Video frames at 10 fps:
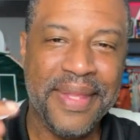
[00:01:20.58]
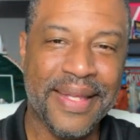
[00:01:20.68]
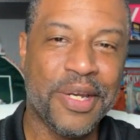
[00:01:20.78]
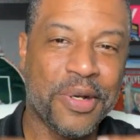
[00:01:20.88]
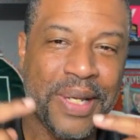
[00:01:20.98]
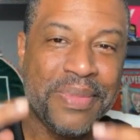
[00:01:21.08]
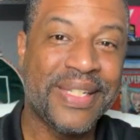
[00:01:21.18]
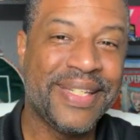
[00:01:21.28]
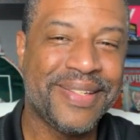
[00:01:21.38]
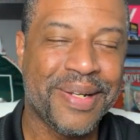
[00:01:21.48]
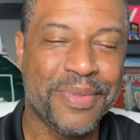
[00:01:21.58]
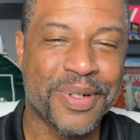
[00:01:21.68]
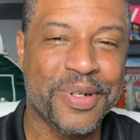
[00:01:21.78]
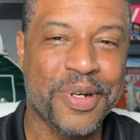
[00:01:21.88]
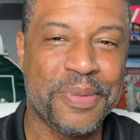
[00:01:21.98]
now let me teach you
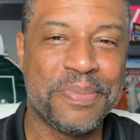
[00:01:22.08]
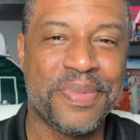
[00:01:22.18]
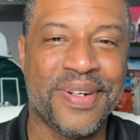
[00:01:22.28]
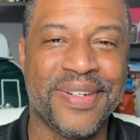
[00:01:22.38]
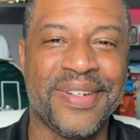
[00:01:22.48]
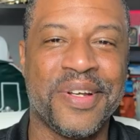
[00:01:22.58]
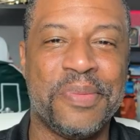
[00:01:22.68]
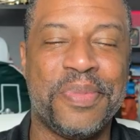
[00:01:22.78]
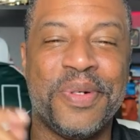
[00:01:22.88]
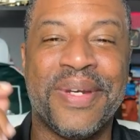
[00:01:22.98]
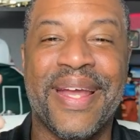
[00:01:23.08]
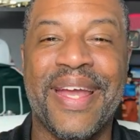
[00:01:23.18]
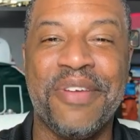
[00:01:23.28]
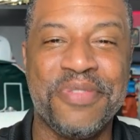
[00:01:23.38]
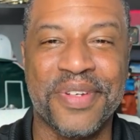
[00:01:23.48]
about compound
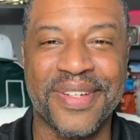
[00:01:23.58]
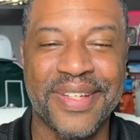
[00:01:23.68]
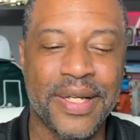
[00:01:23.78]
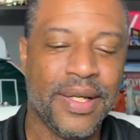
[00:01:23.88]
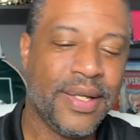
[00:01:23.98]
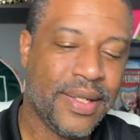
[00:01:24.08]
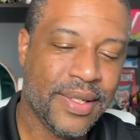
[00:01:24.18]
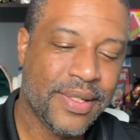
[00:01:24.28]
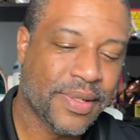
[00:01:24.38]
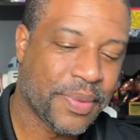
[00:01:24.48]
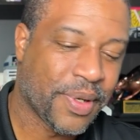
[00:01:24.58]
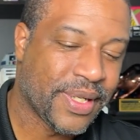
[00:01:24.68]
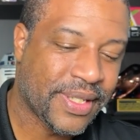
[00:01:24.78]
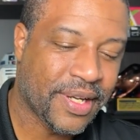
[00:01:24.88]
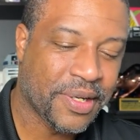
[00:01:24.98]
effort. So we're going
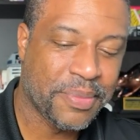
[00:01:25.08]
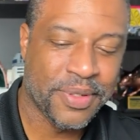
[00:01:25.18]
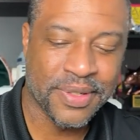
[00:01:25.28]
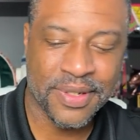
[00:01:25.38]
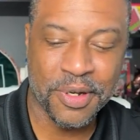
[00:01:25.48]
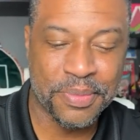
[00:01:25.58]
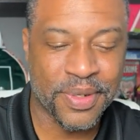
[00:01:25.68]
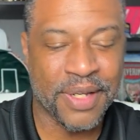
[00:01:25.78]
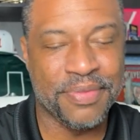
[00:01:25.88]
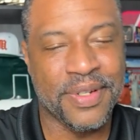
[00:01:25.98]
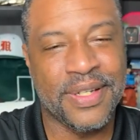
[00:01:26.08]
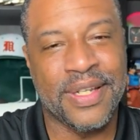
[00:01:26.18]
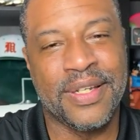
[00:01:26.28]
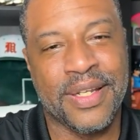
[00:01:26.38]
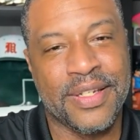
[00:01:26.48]
to talk about compound effort
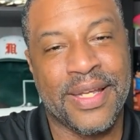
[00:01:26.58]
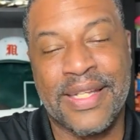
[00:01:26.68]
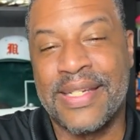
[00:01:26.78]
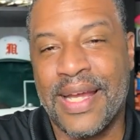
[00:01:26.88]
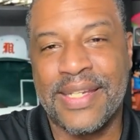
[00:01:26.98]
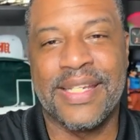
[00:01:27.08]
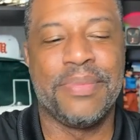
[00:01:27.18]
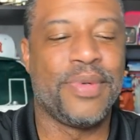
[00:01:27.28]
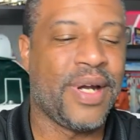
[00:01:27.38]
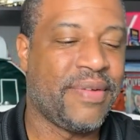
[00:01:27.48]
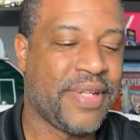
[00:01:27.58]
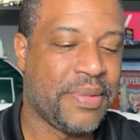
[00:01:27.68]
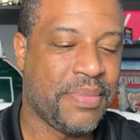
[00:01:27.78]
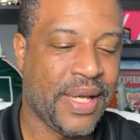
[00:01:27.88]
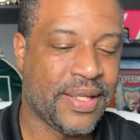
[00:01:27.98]
and the exact same graph
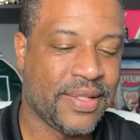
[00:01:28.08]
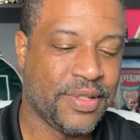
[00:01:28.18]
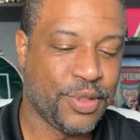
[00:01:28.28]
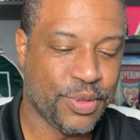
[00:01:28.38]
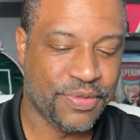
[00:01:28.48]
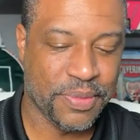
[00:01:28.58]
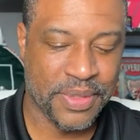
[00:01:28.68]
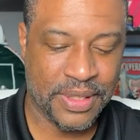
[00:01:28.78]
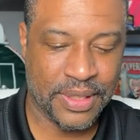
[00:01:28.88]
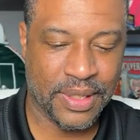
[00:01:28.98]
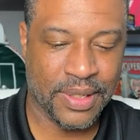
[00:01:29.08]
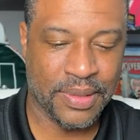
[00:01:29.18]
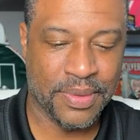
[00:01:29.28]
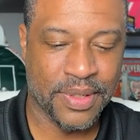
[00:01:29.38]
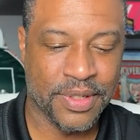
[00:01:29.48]
that Mike drew for me, I
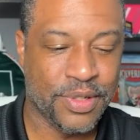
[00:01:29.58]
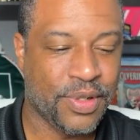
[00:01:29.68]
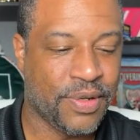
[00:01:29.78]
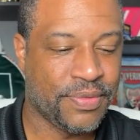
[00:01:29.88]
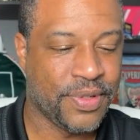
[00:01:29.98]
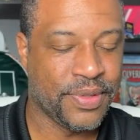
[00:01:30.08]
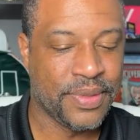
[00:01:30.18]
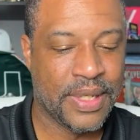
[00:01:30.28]
want to draw for you.